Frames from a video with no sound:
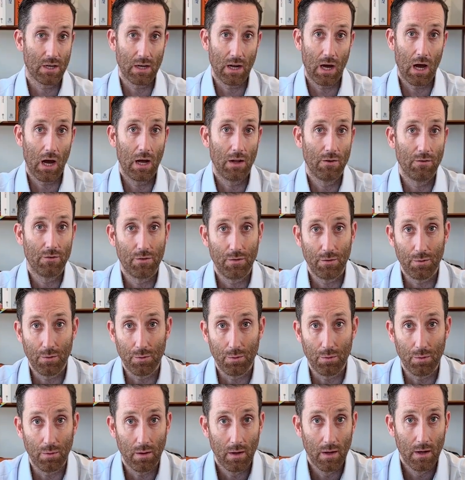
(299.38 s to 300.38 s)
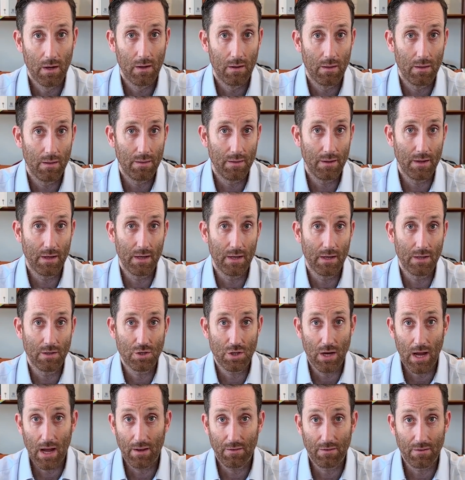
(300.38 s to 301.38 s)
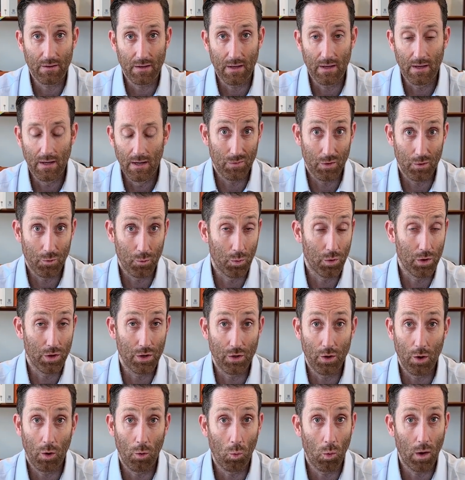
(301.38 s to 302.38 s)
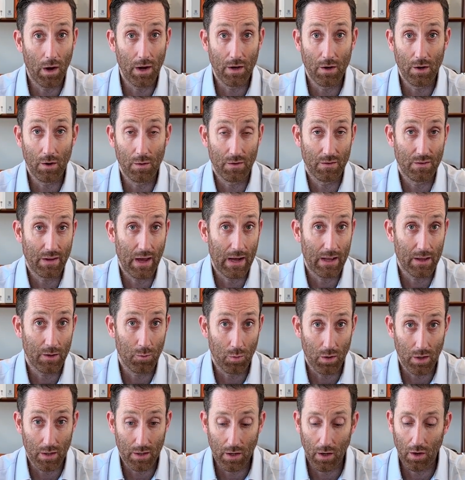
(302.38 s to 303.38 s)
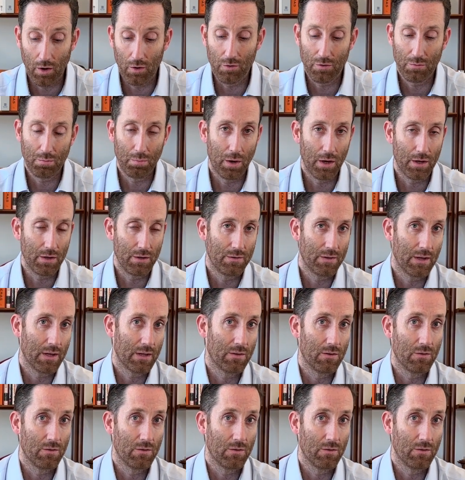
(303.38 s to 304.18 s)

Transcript: it onto the chassis, there's really no way to know exactly where it goes. But you take